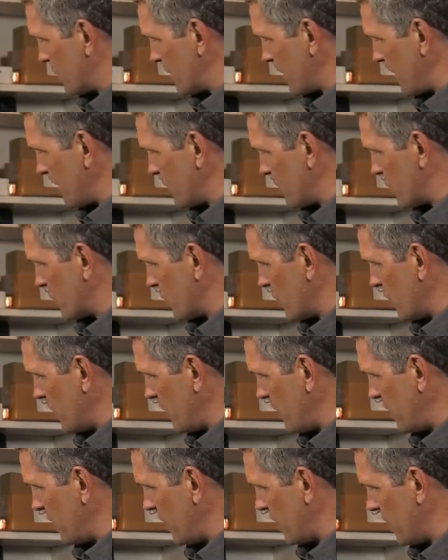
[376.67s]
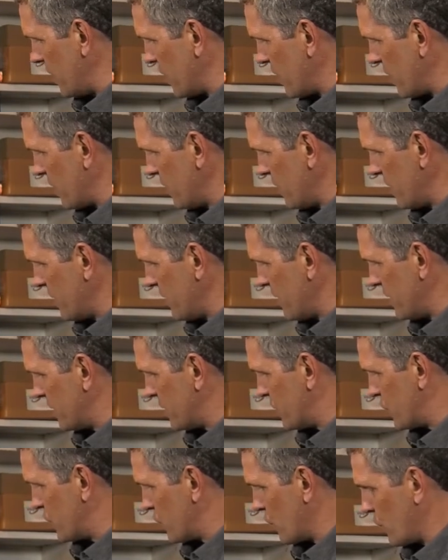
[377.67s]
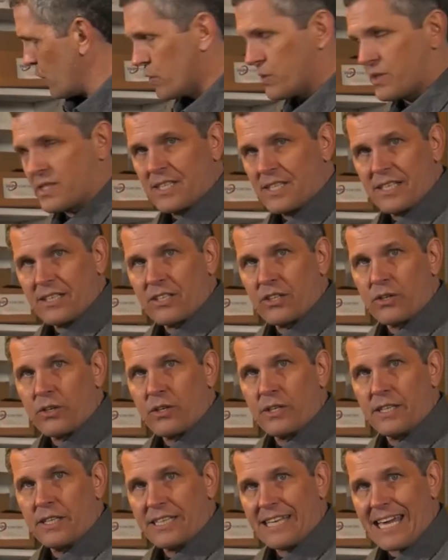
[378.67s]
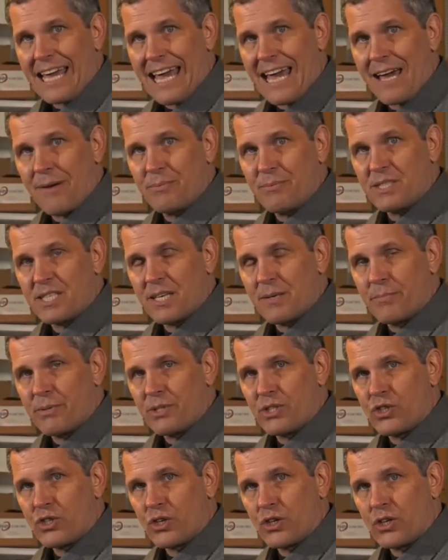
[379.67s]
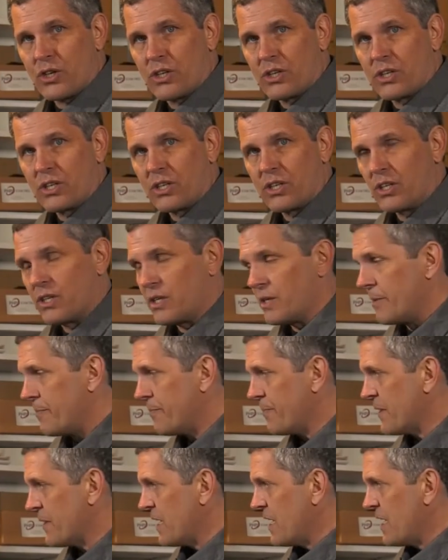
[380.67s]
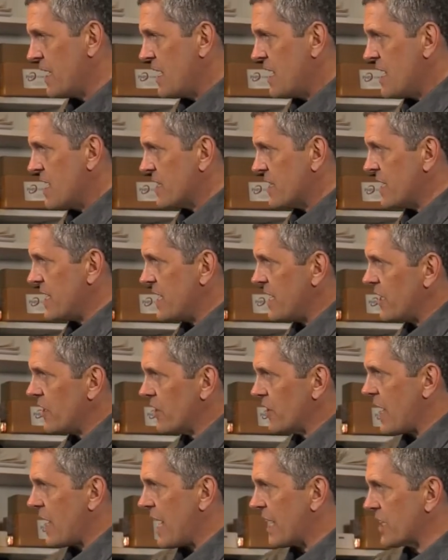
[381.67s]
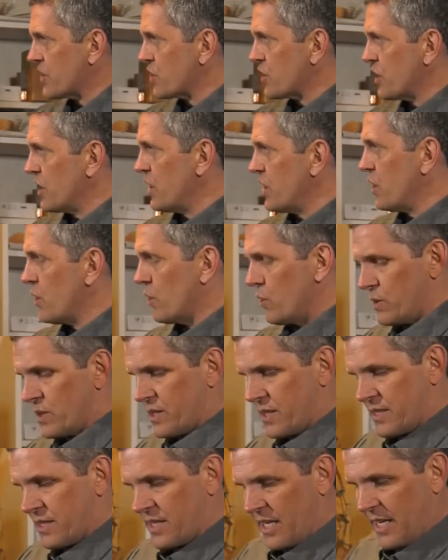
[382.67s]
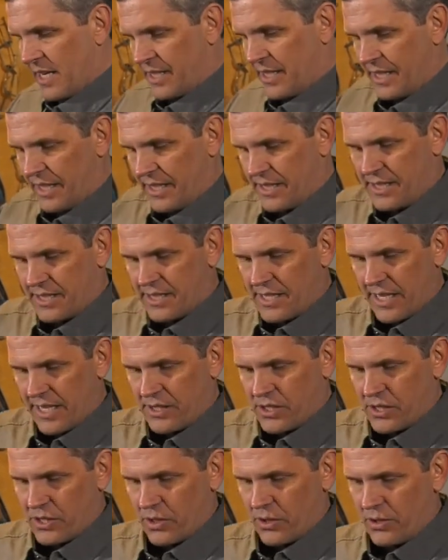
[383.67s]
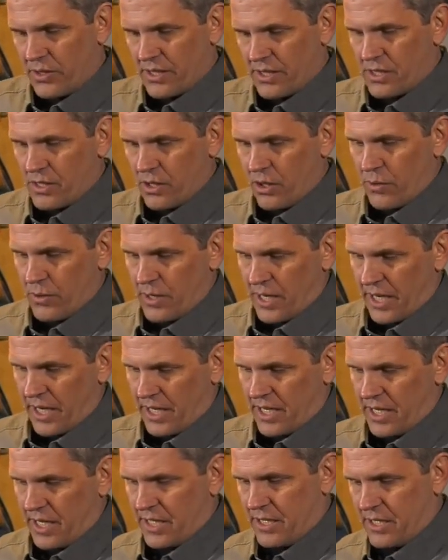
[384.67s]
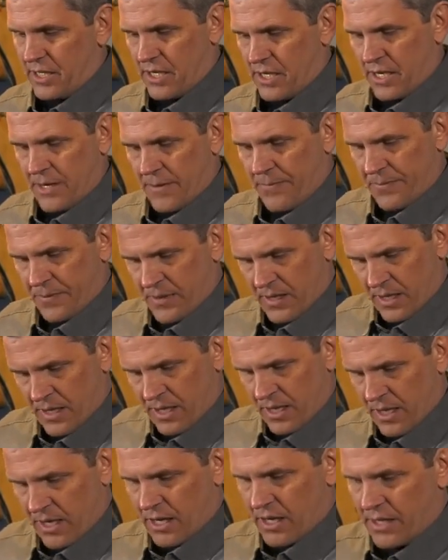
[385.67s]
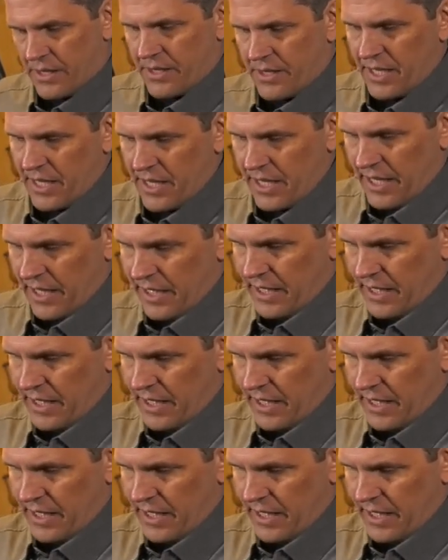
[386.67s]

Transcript: sensor in here that shows the current cab temperature, the heater actually uses a sensor that's located on the